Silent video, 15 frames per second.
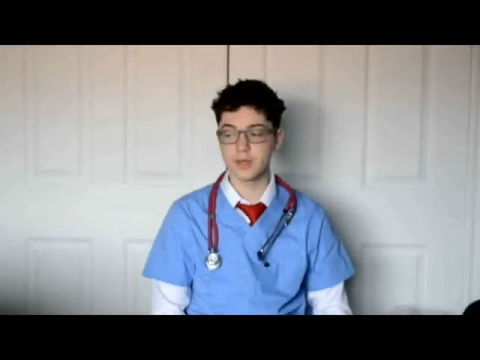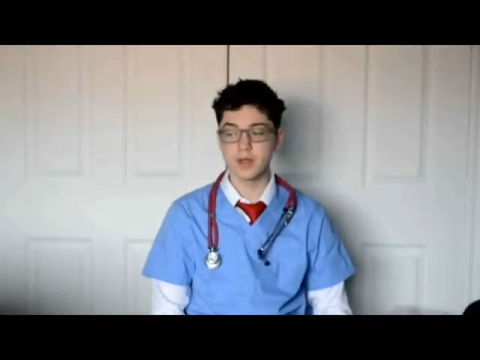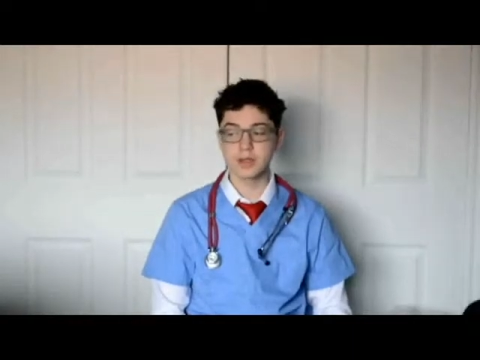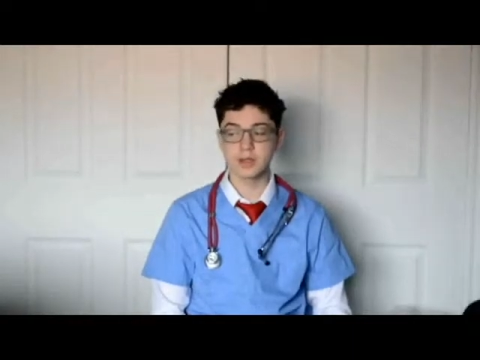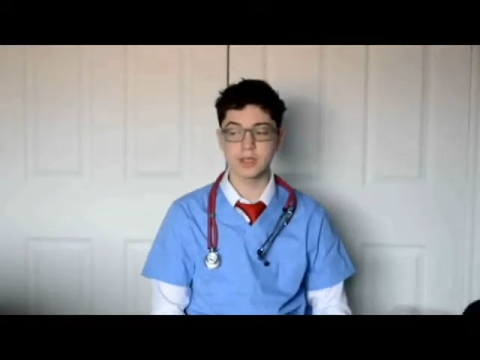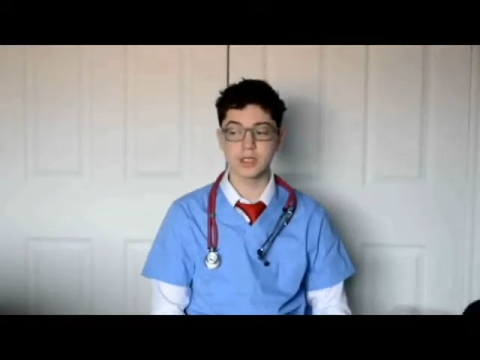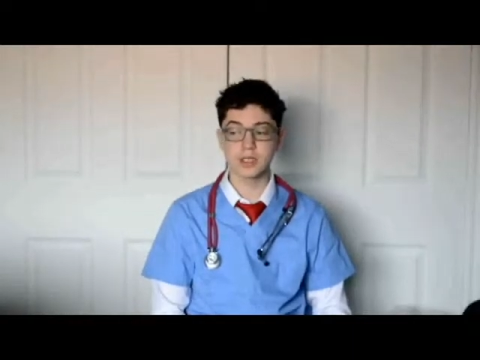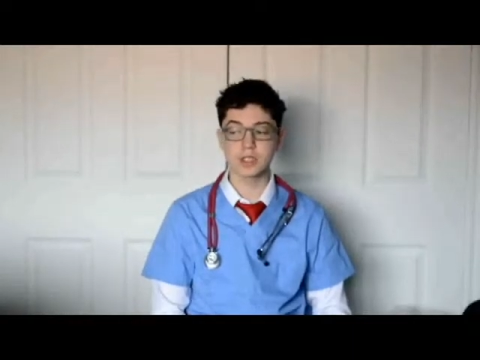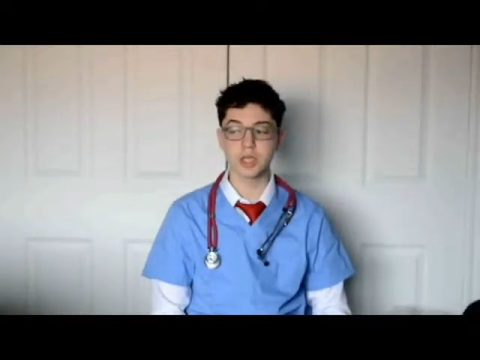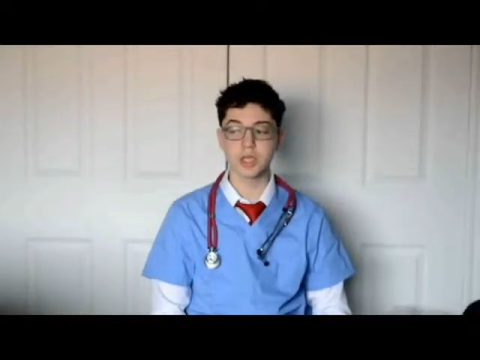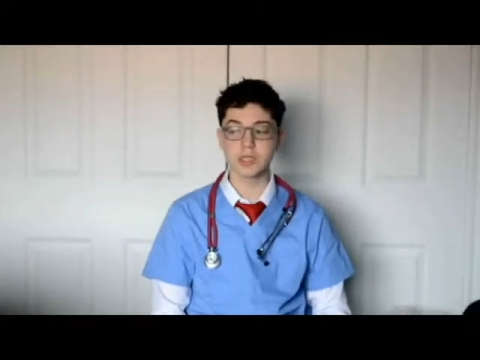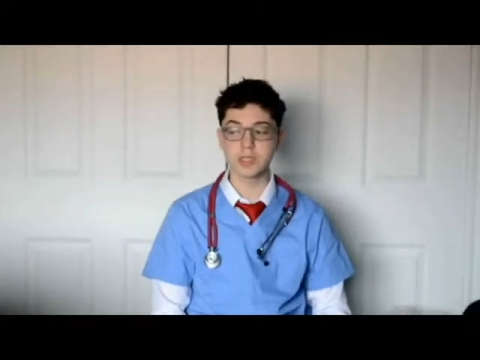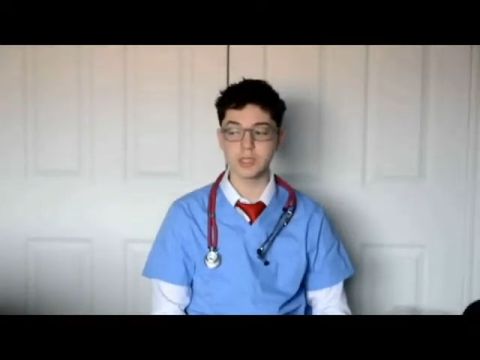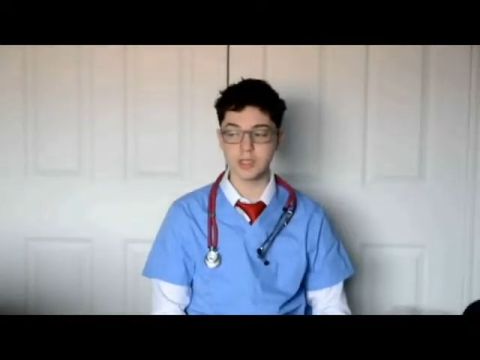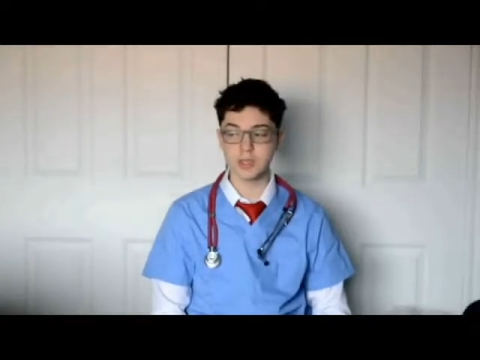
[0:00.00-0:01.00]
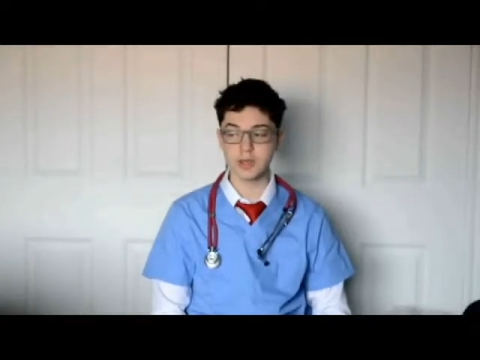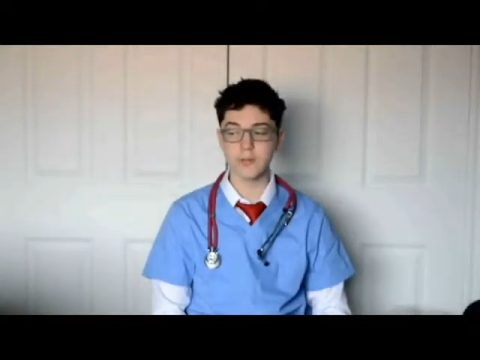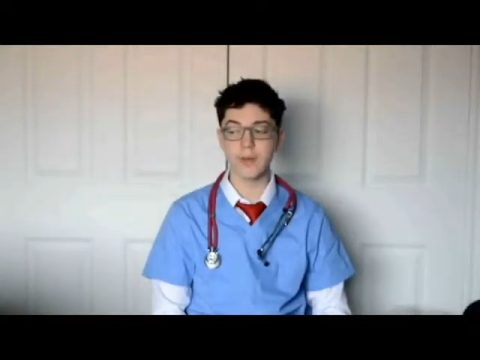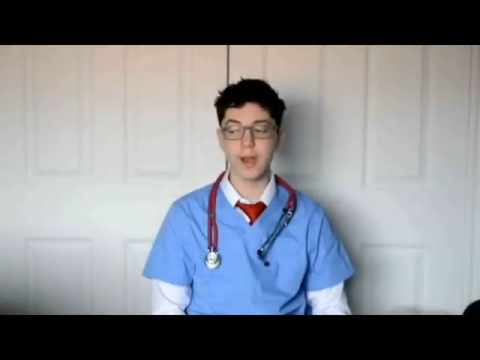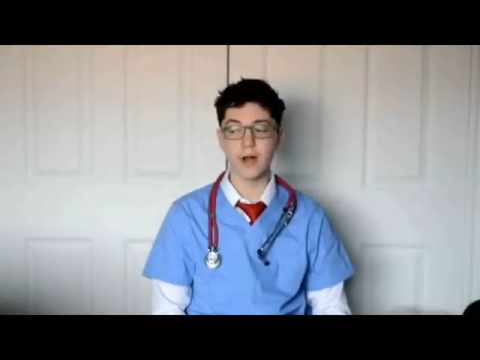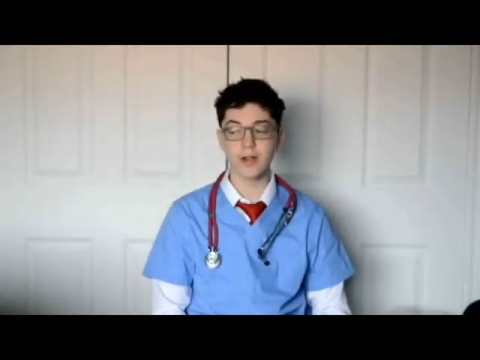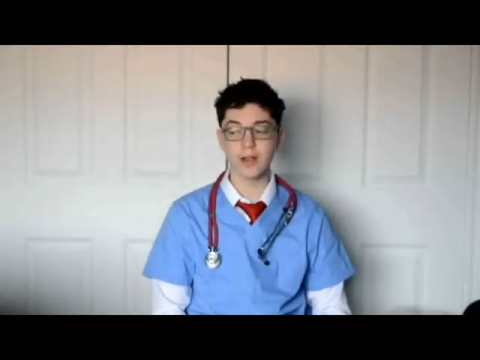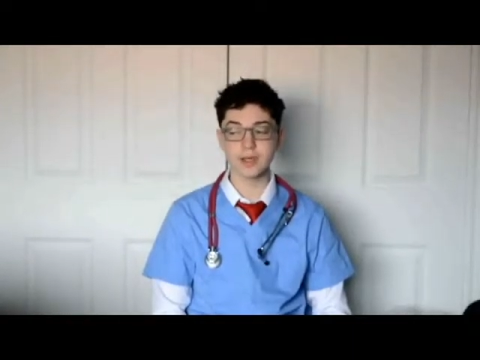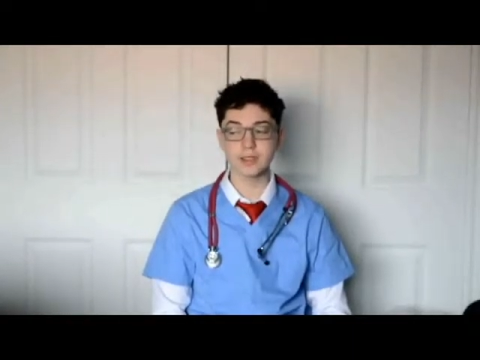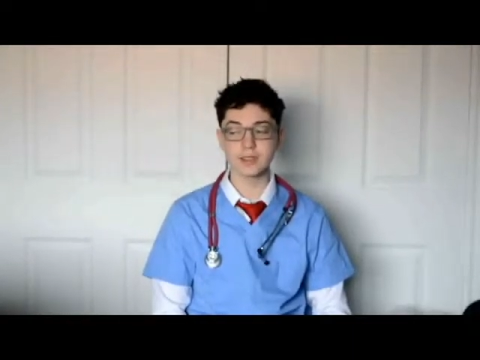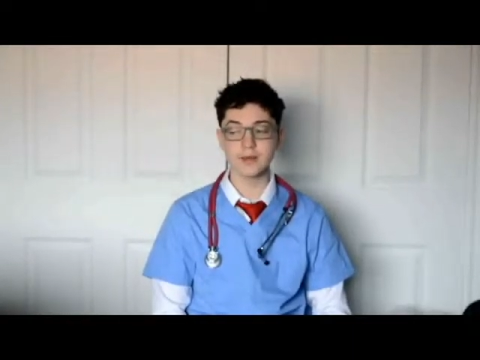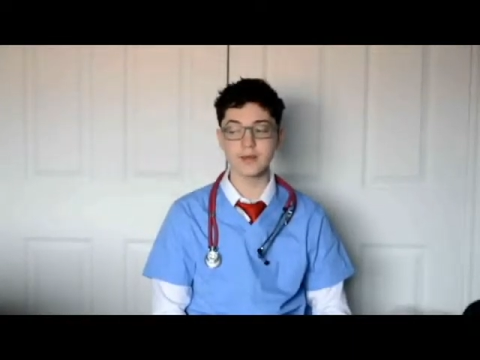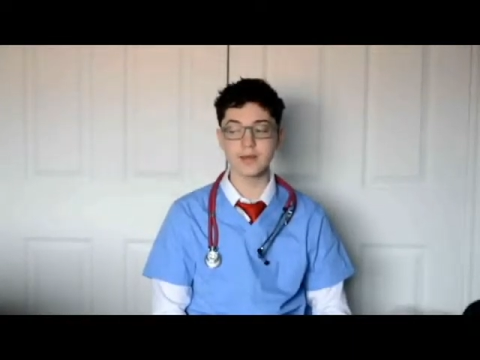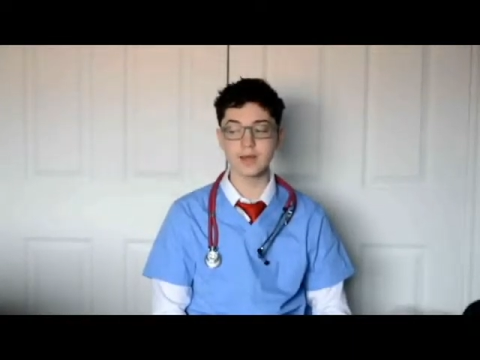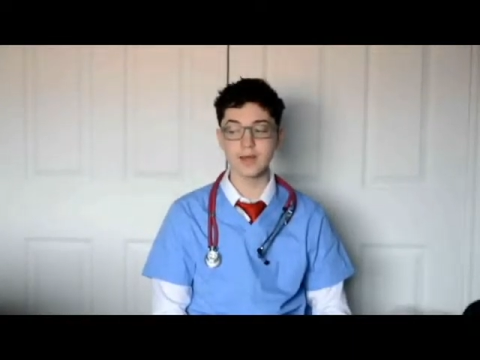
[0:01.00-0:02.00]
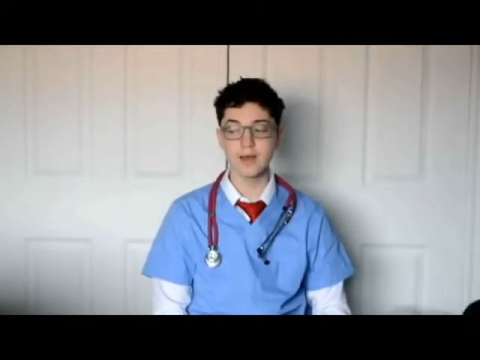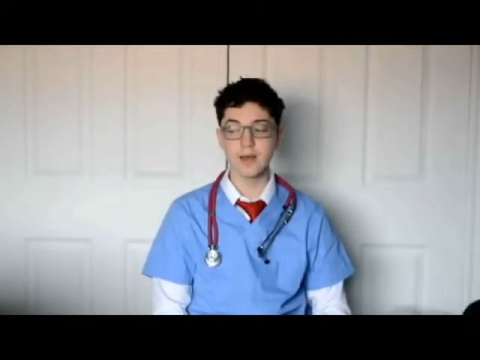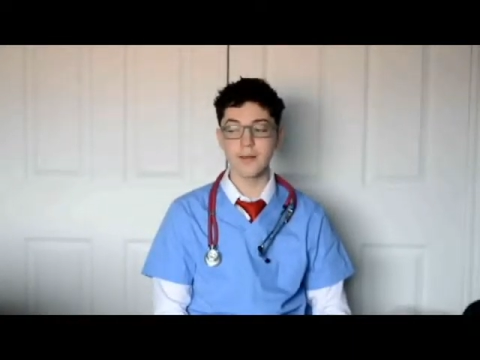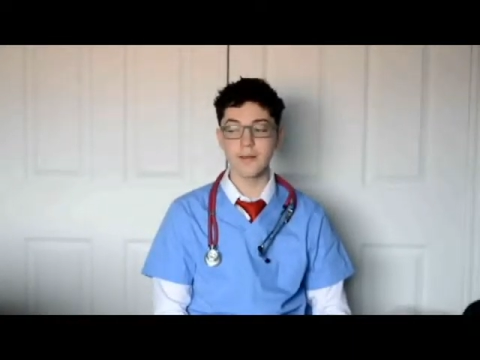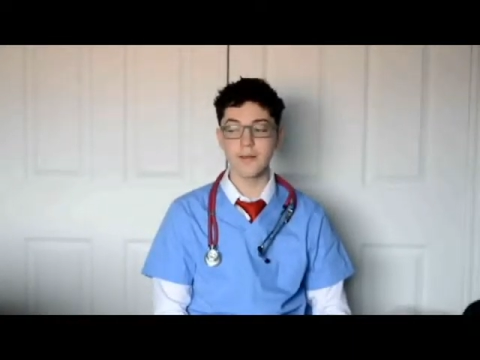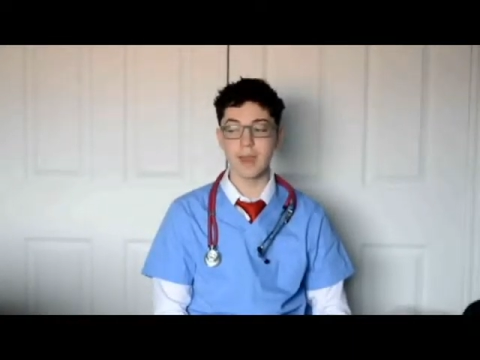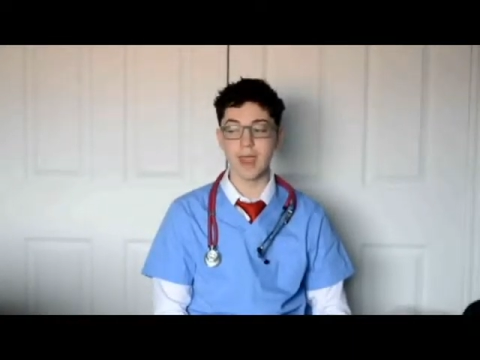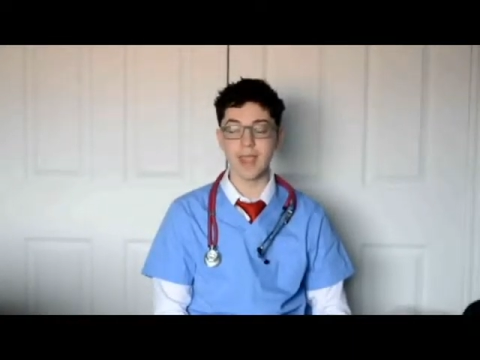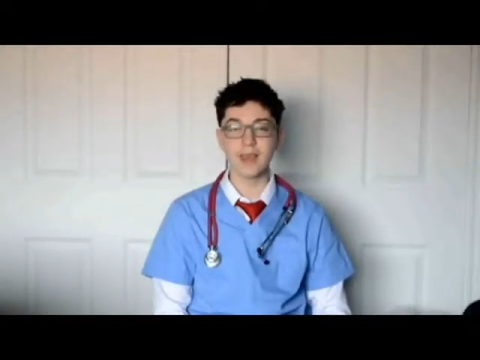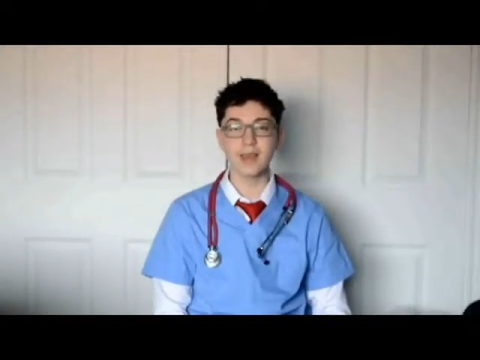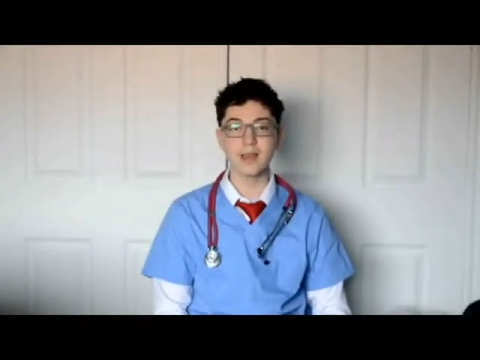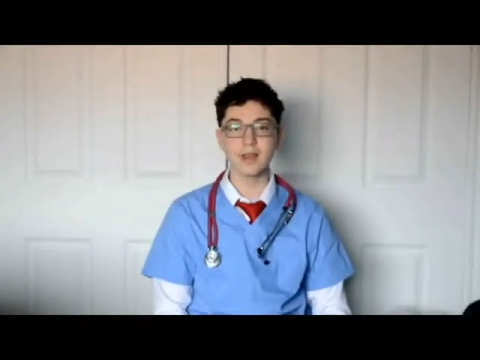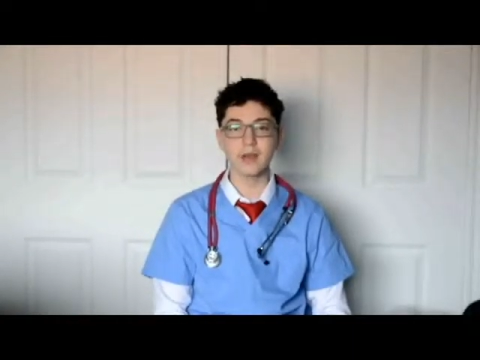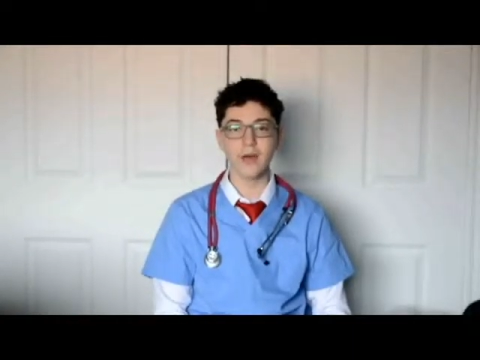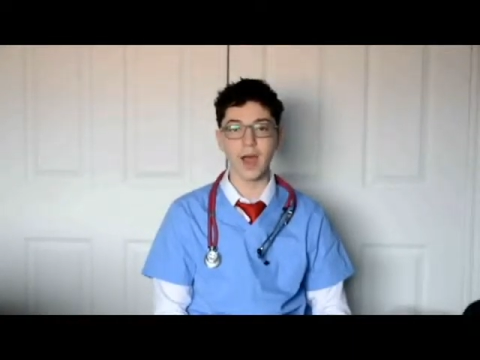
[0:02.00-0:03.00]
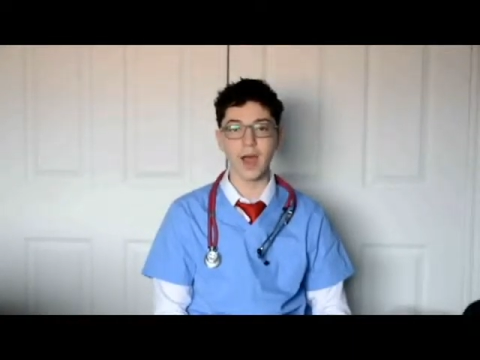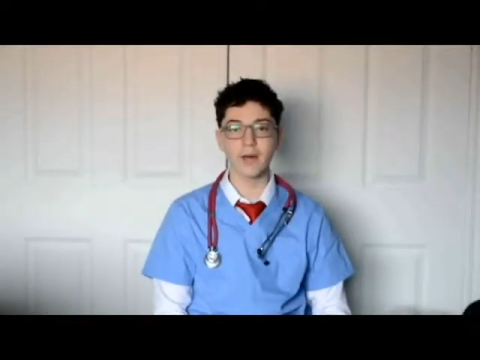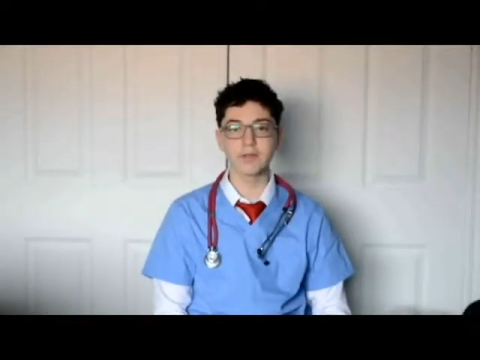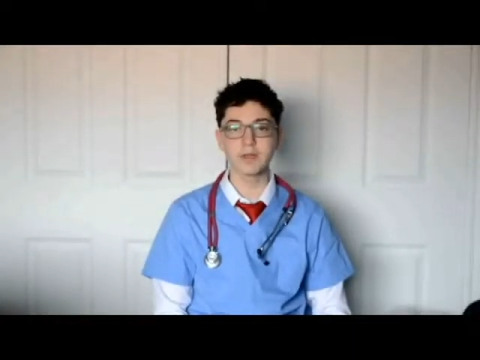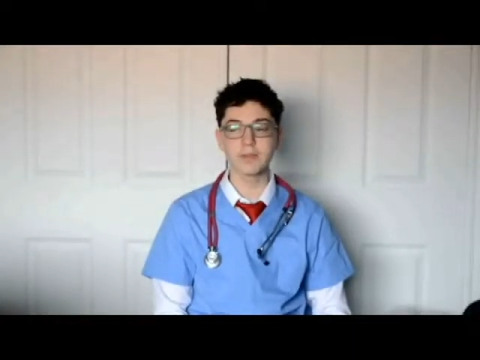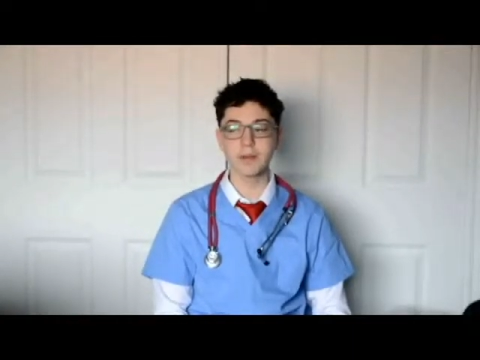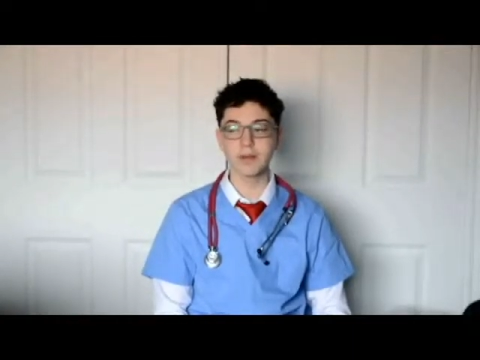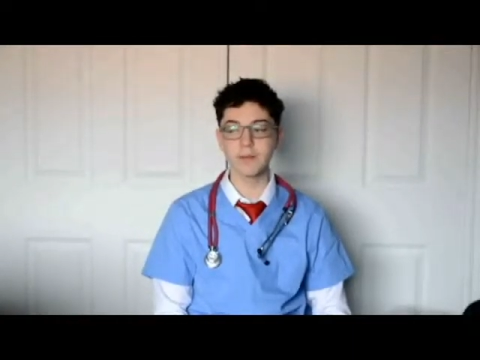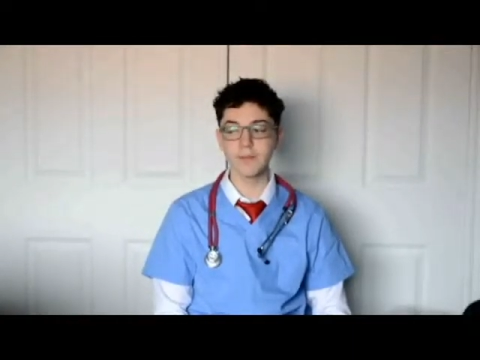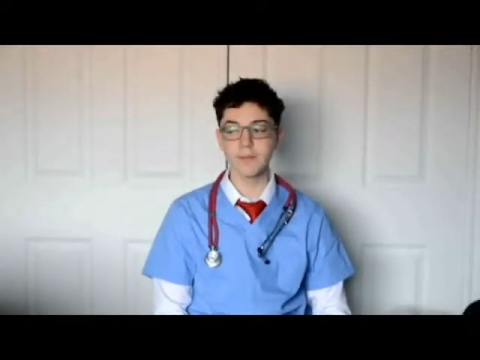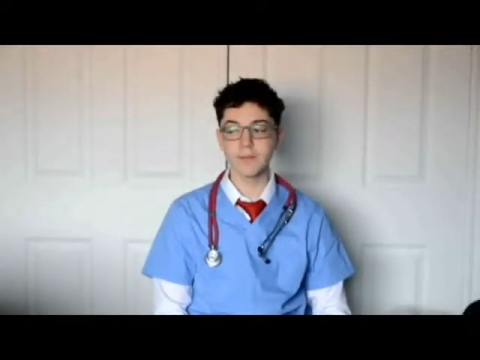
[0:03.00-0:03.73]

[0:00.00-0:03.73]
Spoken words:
such as changes in your bowel activity, pain in your abdomen,